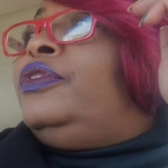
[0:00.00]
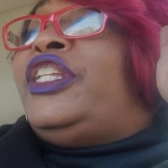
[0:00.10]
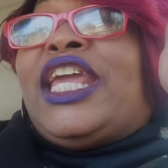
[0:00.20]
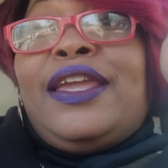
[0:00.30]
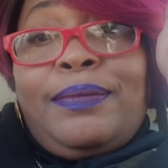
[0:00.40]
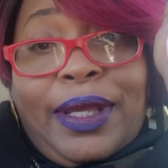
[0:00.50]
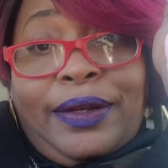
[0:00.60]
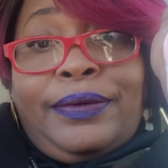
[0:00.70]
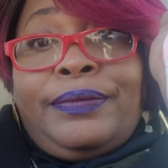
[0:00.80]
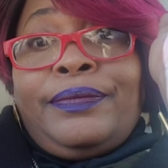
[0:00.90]

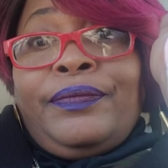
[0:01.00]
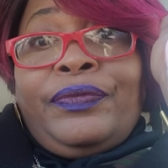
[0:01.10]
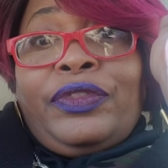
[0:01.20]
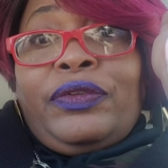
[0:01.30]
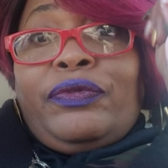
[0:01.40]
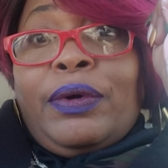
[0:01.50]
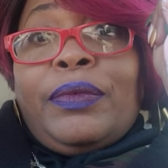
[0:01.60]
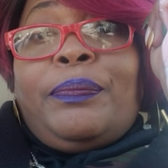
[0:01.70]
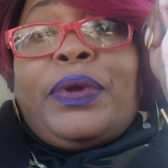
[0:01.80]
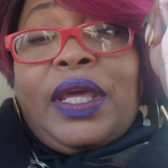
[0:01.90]
demon
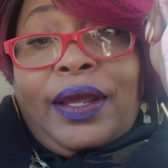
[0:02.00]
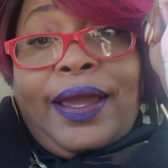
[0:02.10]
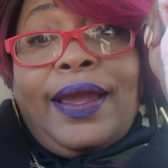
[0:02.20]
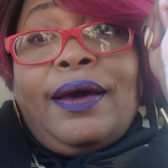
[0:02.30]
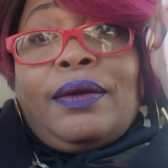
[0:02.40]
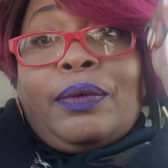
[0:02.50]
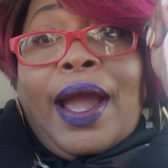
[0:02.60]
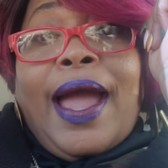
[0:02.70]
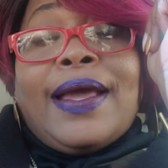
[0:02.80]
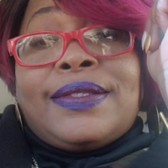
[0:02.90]
from the pit of hell to
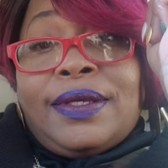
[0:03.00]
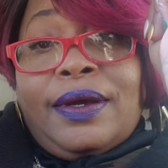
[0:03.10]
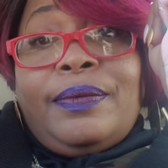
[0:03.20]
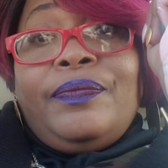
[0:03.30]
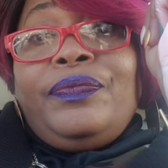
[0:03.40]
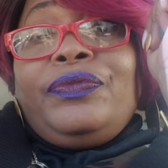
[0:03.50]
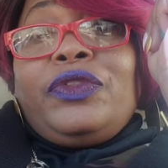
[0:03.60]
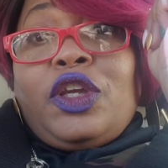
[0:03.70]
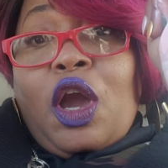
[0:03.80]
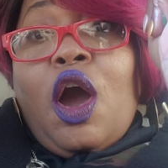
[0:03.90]
rise up
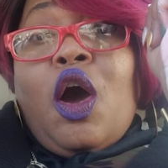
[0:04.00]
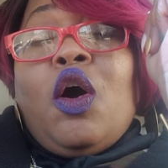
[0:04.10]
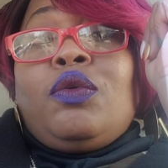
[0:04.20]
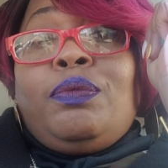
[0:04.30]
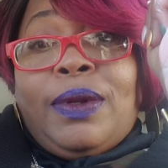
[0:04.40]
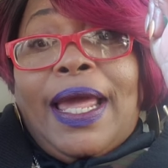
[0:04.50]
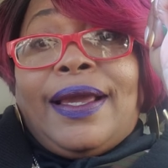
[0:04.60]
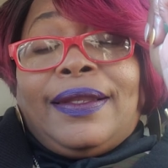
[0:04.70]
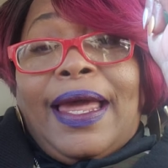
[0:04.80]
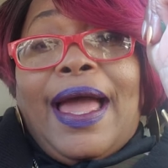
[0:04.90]
called
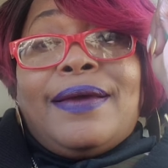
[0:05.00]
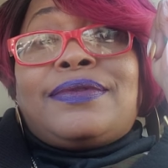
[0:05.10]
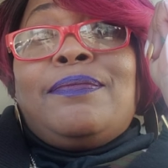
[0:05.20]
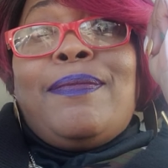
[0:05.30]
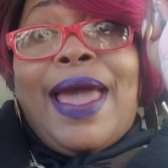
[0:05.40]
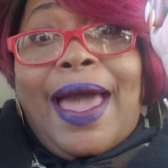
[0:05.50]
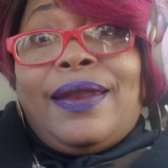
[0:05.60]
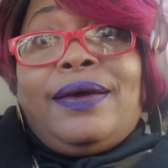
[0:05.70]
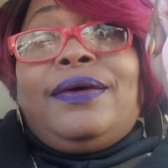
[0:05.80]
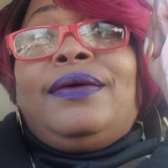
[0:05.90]
Black Lives
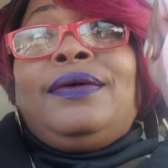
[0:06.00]
Matter